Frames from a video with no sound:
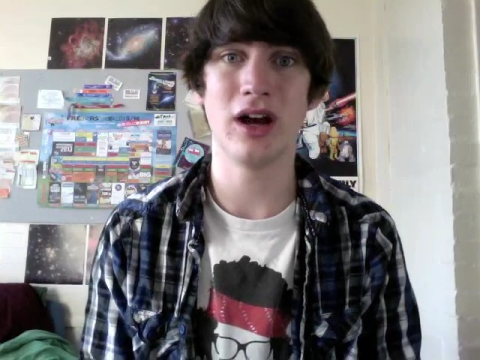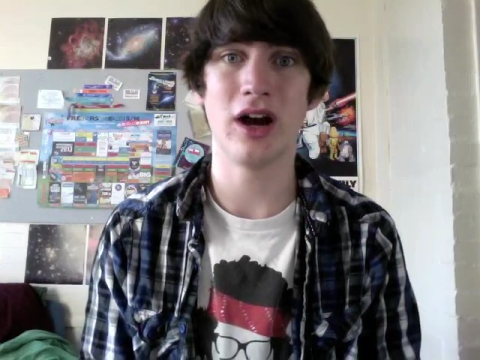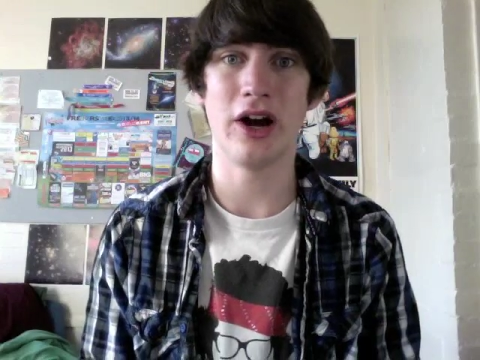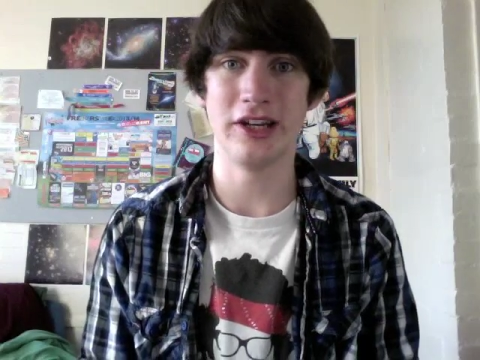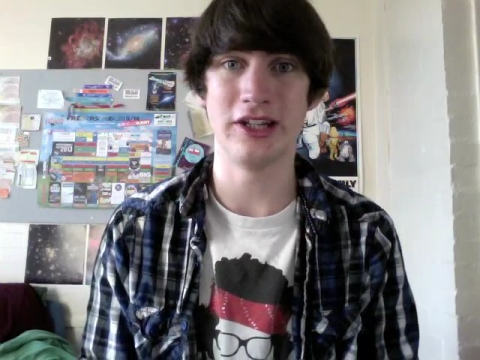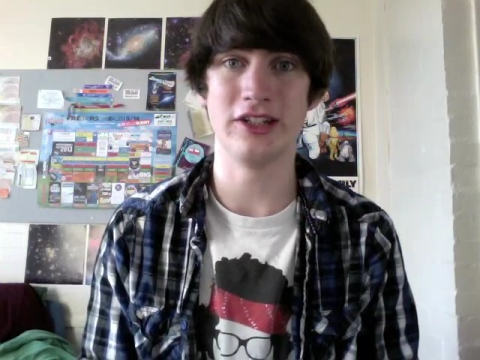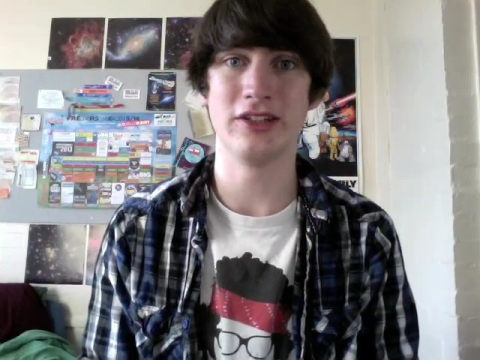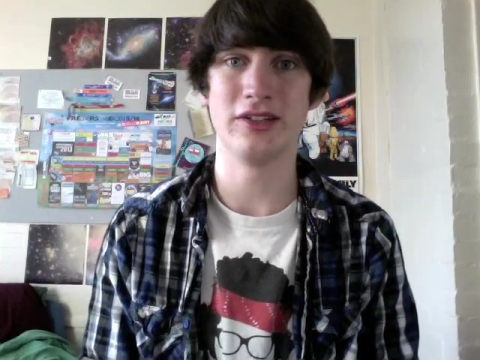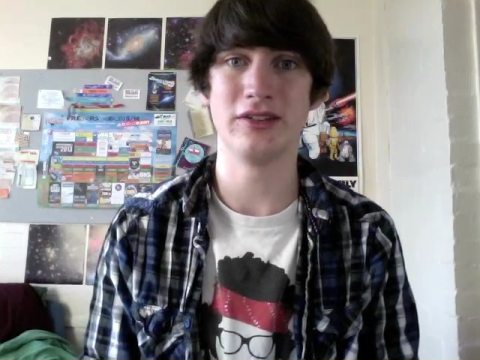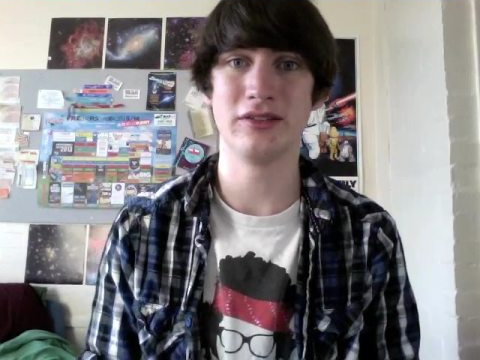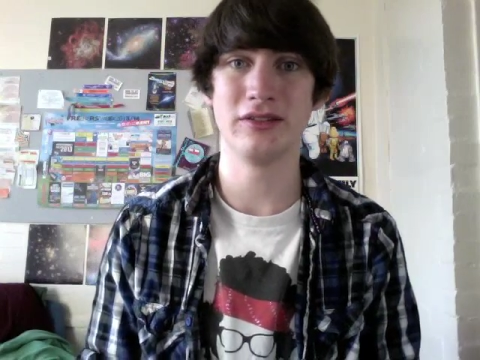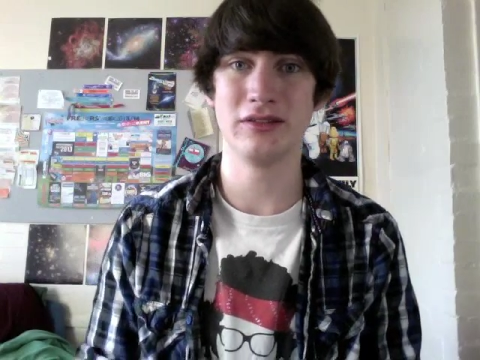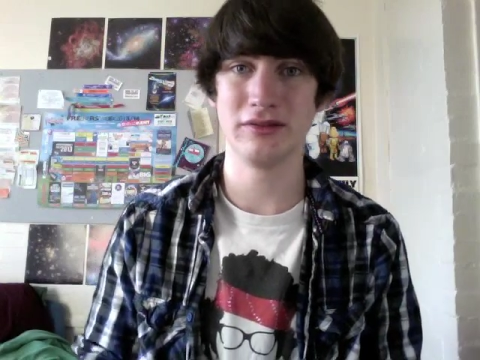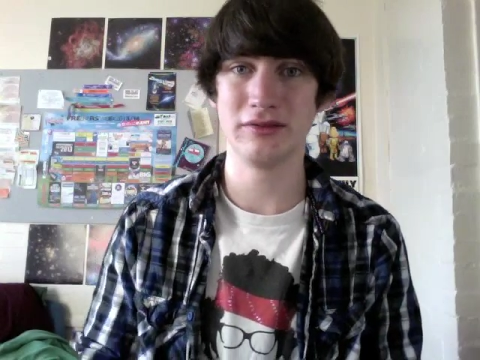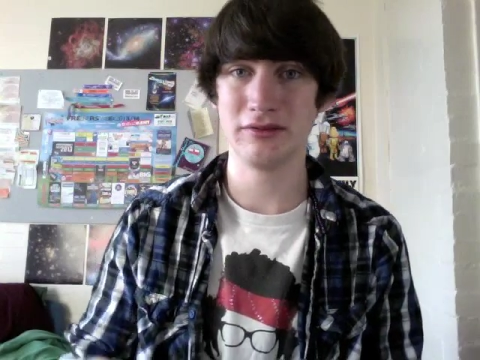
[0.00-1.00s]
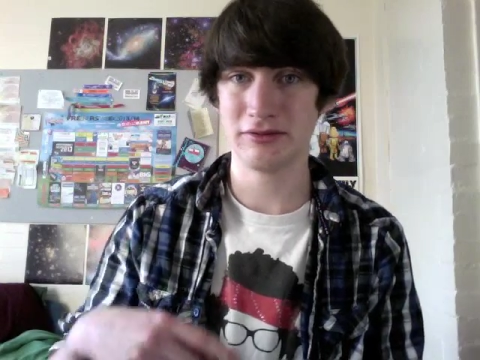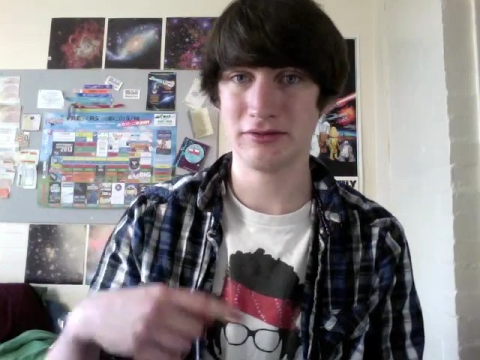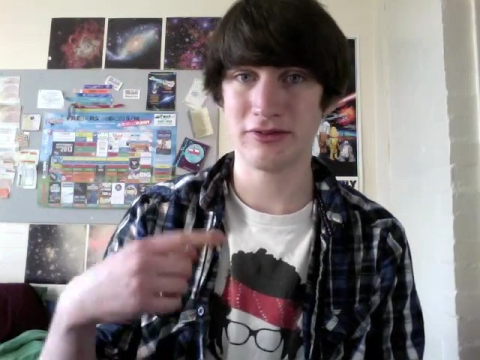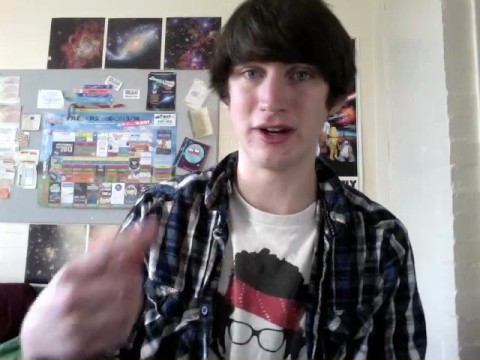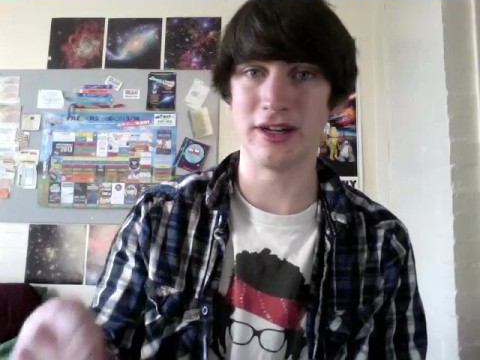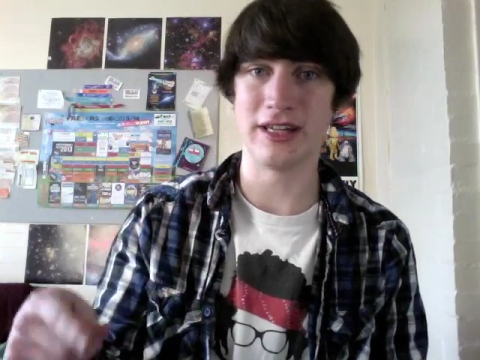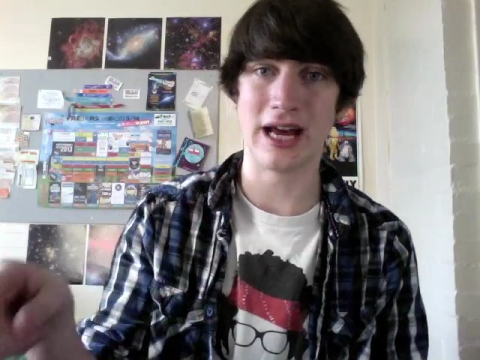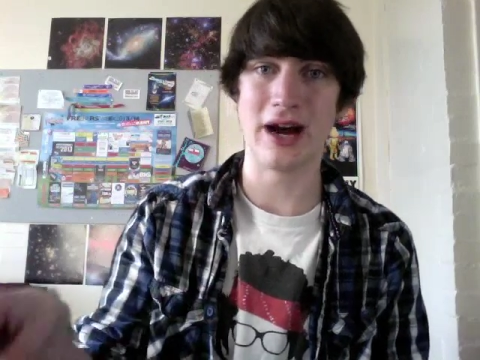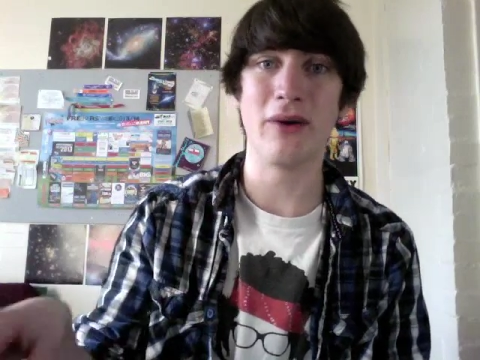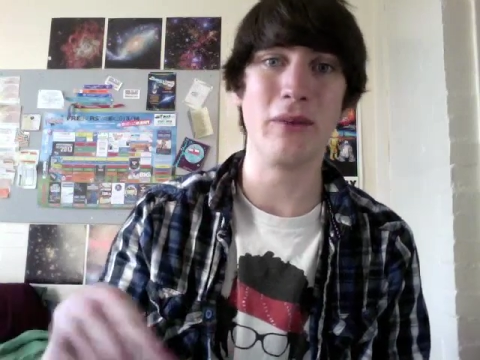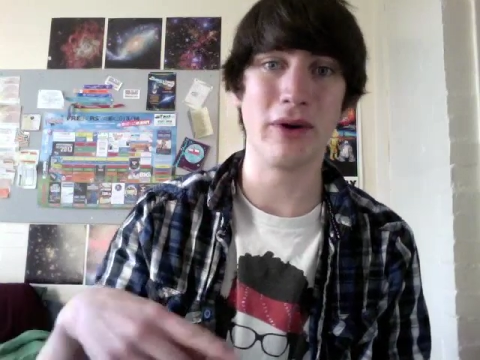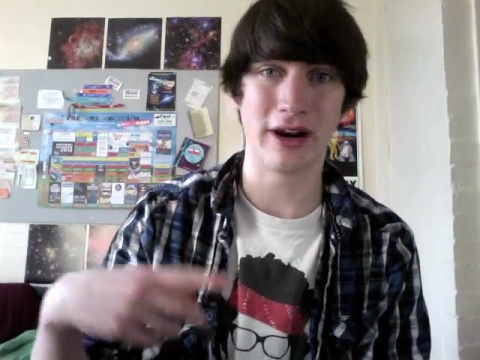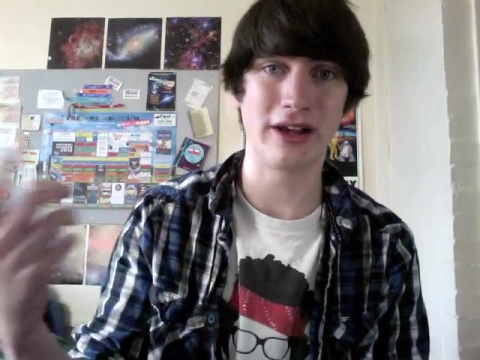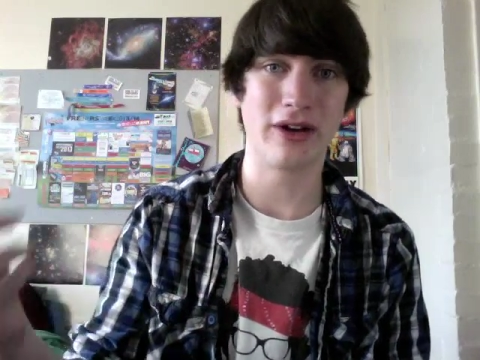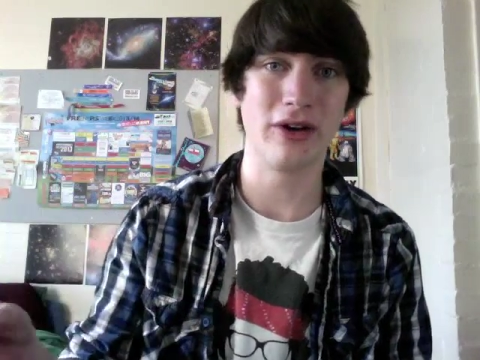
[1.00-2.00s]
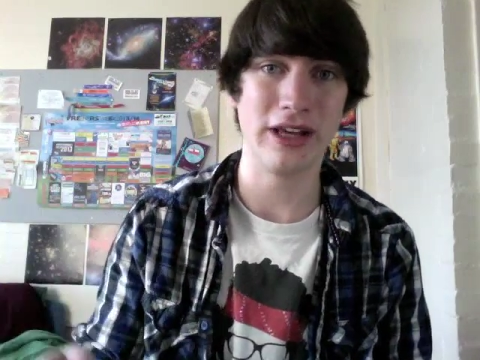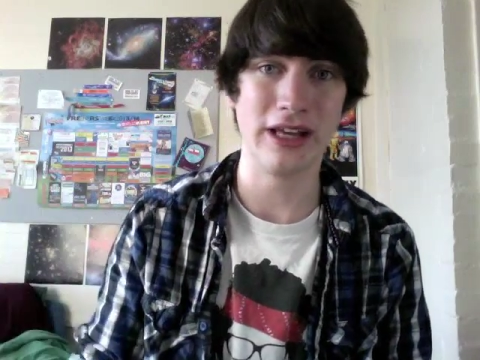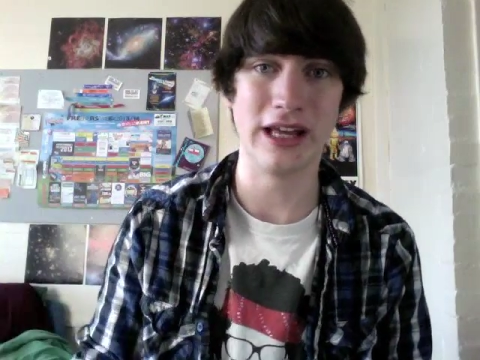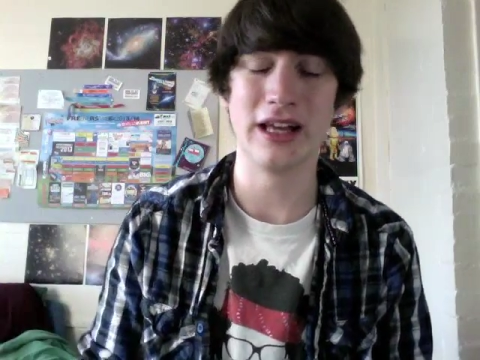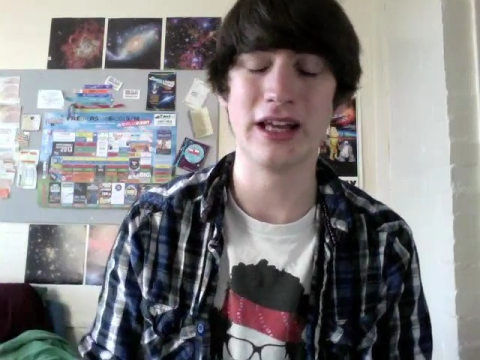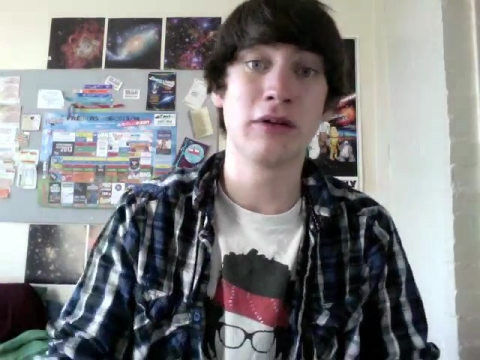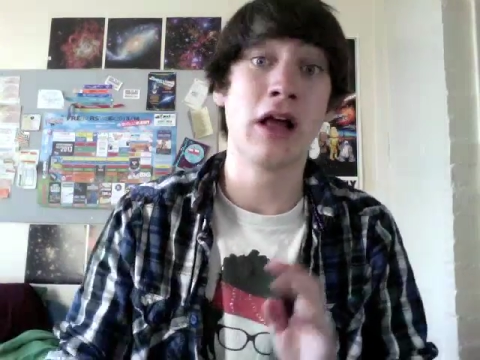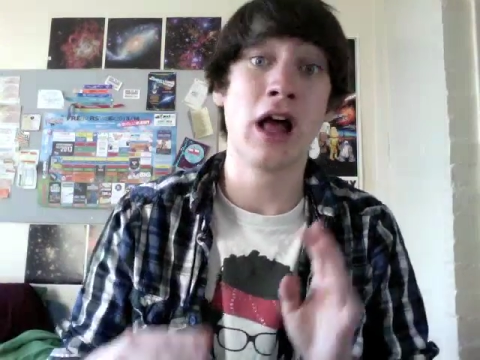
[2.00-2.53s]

I'd find out when I got here.